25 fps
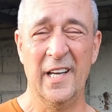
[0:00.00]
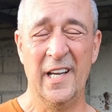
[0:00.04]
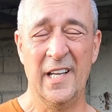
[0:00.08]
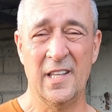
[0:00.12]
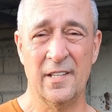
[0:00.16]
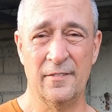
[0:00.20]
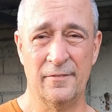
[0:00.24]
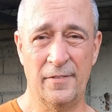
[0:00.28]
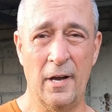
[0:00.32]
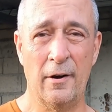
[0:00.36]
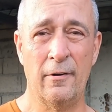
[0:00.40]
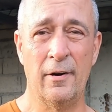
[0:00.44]

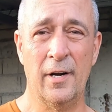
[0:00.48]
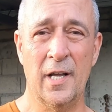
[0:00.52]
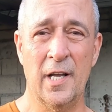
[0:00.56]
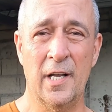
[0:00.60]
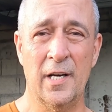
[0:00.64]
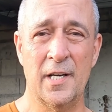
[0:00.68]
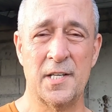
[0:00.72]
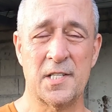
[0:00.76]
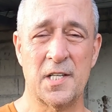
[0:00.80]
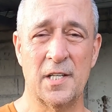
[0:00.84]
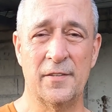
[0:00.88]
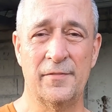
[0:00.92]
In the very
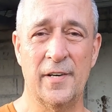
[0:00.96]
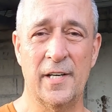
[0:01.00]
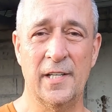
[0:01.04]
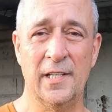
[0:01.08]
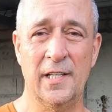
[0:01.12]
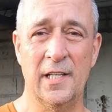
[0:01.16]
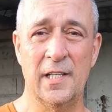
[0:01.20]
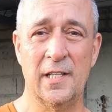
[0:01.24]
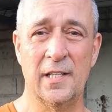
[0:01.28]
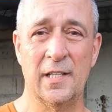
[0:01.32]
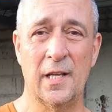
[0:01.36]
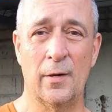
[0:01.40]
early stuff I
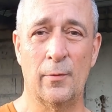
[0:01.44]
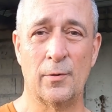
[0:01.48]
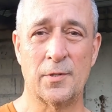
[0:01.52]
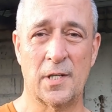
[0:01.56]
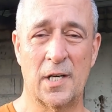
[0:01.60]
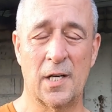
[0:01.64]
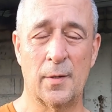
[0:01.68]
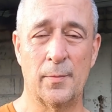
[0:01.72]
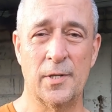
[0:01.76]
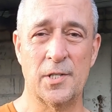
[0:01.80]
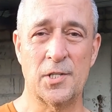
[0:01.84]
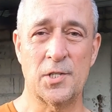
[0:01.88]
did, there was
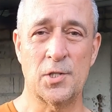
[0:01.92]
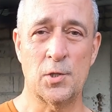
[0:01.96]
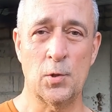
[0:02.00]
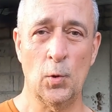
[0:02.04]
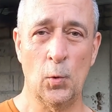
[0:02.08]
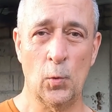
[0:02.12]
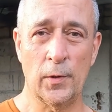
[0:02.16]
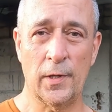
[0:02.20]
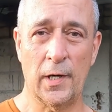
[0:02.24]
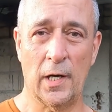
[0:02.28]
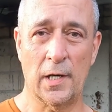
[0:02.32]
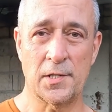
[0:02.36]
a little bit of
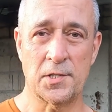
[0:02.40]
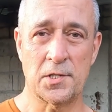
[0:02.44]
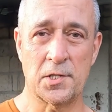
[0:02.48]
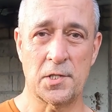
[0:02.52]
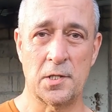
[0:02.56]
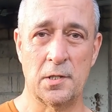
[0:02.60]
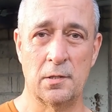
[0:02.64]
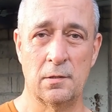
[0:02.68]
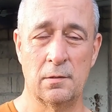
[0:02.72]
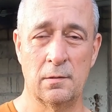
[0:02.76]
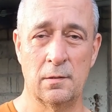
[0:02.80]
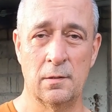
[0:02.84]

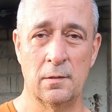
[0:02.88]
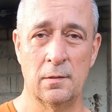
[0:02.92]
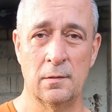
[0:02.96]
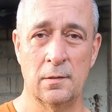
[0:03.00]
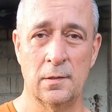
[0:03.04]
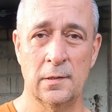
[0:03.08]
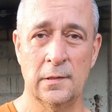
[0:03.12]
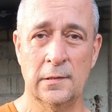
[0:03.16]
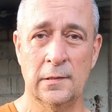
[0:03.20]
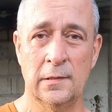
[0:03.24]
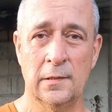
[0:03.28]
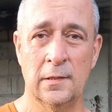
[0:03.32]
sawdust,
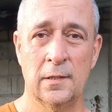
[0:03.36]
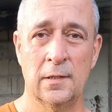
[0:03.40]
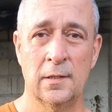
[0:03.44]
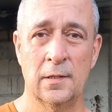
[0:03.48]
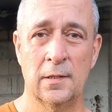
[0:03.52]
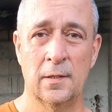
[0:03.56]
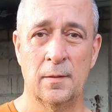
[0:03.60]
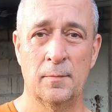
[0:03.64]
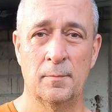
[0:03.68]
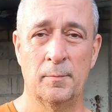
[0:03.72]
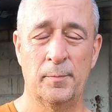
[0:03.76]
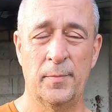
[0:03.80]

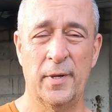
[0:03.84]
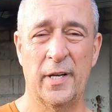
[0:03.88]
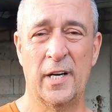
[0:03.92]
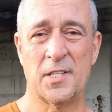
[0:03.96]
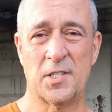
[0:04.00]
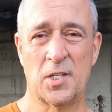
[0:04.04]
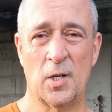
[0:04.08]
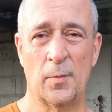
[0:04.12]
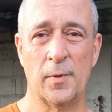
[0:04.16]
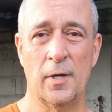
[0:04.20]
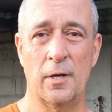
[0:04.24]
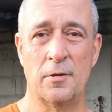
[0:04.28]
but
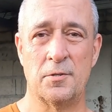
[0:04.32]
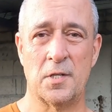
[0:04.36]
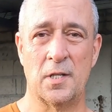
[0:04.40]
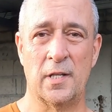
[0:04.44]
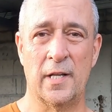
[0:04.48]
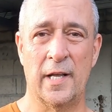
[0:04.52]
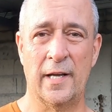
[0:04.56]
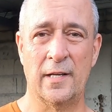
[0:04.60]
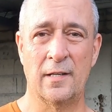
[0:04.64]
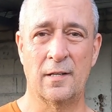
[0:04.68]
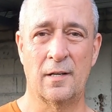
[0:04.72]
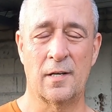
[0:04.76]
I stopped
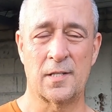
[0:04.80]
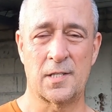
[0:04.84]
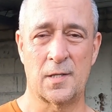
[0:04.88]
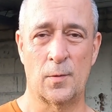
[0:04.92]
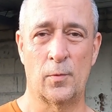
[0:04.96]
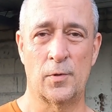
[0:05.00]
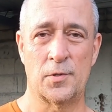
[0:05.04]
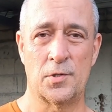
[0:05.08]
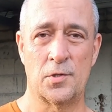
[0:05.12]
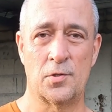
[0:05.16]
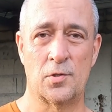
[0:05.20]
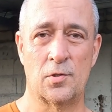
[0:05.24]
using that because
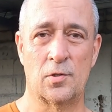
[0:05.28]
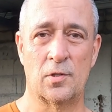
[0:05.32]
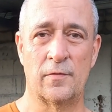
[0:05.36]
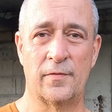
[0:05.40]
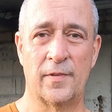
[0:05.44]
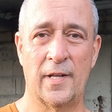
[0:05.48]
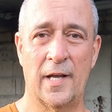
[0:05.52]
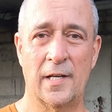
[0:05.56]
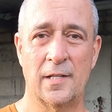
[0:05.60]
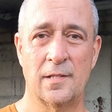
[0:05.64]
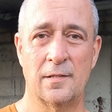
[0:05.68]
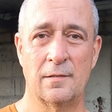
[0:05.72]
I wasn't sure
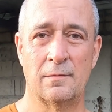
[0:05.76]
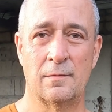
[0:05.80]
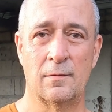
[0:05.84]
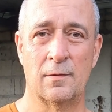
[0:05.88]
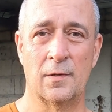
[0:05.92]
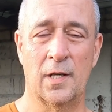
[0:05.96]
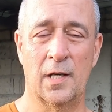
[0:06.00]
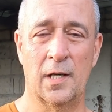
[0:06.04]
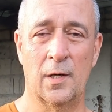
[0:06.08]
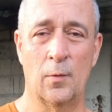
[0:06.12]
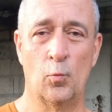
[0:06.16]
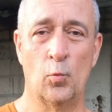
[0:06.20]
if that
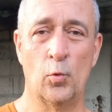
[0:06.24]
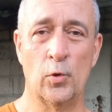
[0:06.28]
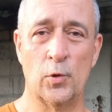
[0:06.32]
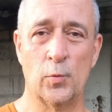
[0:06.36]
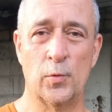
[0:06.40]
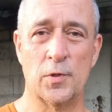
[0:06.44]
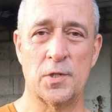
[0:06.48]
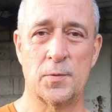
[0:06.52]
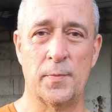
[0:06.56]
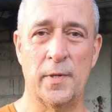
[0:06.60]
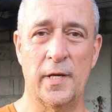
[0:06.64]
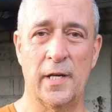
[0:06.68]

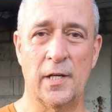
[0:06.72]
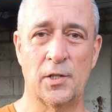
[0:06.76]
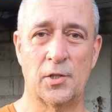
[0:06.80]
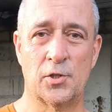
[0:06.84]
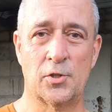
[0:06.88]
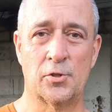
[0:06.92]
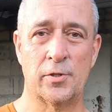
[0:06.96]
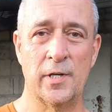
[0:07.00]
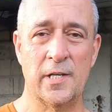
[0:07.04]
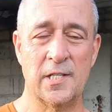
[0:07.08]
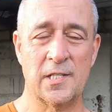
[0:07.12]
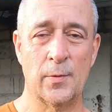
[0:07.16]
wood was being
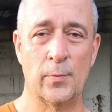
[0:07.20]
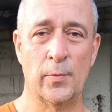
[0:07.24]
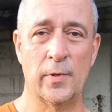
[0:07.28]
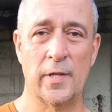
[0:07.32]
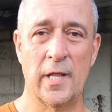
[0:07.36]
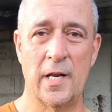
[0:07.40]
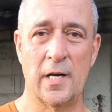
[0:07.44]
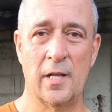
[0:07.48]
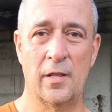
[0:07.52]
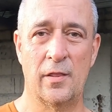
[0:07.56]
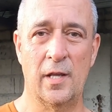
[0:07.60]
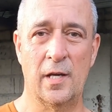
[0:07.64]
treated
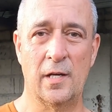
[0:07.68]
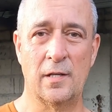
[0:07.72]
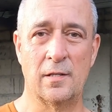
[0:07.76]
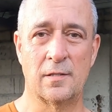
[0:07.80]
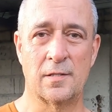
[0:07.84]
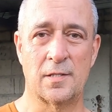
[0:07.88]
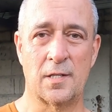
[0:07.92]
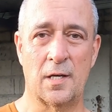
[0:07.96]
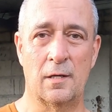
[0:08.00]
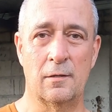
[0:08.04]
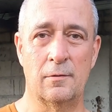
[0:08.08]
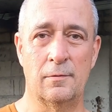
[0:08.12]
with
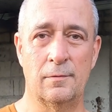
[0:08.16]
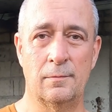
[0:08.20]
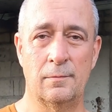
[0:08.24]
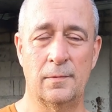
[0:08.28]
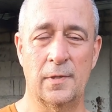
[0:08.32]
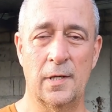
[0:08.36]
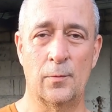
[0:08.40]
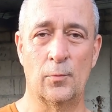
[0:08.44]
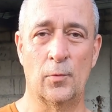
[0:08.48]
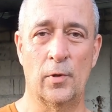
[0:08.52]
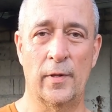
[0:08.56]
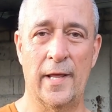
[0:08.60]
anything, so
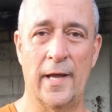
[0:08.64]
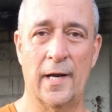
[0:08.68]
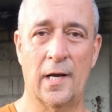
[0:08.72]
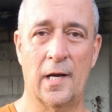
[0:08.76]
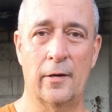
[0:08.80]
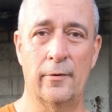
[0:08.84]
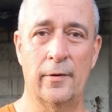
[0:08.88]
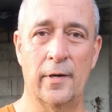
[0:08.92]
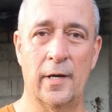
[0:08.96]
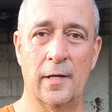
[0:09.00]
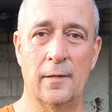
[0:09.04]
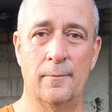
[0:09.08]
didn't want that
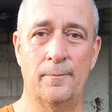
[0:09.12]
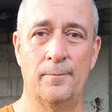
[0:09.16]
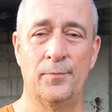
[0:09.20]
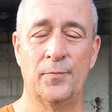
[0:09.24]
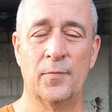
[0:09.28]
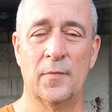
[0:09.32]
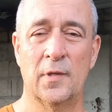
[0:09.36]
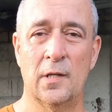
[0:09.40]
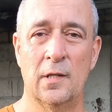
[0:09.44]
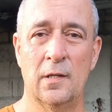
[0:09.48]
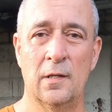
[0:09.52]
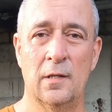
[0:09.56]
going in.
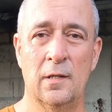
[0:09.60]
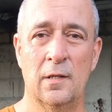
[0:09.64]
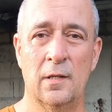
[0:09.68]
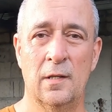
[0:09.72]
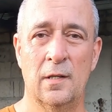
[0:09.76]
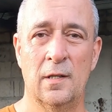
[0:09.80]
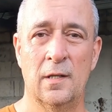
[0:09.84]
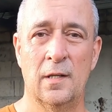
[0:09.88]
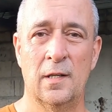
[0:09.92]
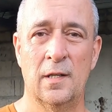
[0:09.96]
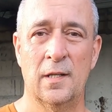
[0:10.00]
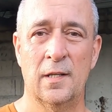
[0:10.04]

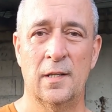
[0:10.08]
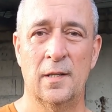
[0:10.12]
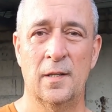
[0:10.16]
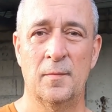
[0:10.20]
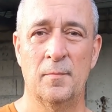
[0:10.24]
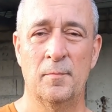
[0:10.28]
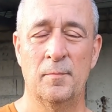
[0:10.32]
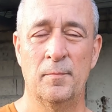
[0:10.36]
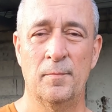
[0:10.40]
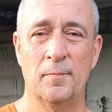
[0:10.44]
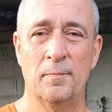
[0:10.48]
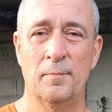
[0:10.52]

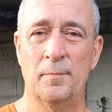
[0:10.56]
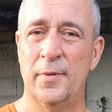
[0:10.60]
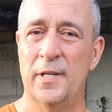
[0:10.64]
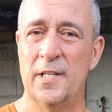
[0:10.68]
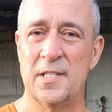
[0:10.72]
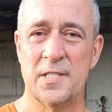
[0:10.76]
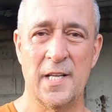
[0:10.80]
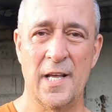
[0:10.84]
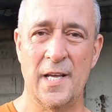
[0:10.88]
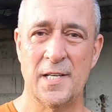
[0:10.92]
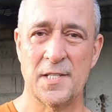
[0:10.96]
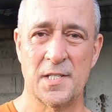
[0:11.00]
But
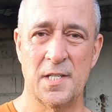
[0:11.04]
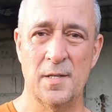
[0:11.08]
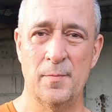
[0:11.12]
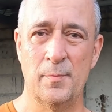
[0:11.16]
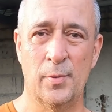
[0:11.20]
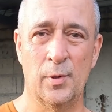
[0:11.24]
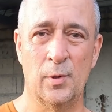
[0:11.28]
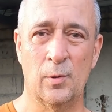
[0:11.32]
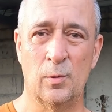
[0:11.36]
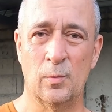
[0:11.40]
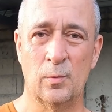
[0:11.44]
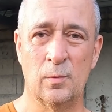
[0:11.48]
it's that
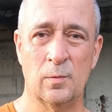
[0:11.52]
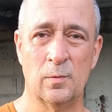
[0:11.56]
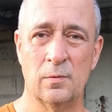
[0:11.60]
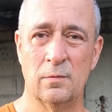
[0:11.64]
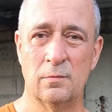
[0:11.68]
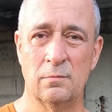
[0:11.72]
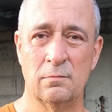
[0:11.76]
simple.